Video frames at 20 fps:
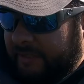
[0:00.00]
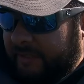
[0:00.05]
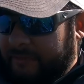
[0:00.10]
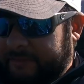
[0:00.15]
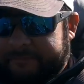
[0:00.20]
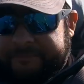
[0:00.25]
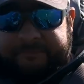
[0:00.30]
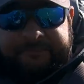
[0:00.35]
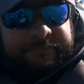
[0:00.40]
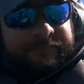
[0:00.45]

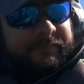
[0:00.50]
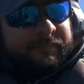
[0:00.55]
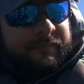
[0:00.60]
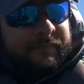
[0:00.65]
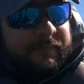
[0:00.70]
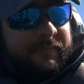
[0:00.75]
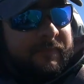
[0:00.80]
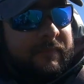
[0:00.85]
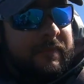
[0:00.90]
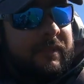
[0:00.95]
up
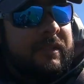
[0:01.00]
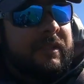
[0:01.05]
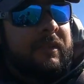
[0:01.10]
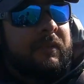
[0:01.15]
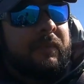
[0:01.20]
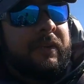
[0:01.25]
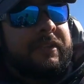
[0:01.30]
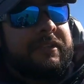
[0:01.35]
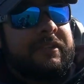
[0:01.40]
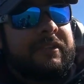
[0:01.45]

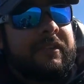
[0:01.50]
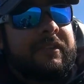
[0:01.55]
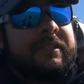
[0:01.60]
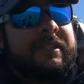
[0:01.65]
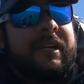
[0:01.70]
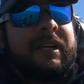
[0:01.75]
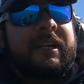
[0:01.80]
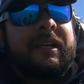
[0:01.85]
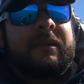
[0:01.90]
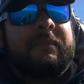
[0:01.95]
and wasting our
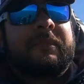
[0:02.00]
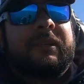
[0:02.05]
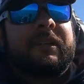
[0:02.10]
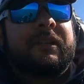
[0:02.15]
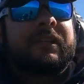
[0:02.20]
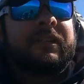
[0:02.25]
time.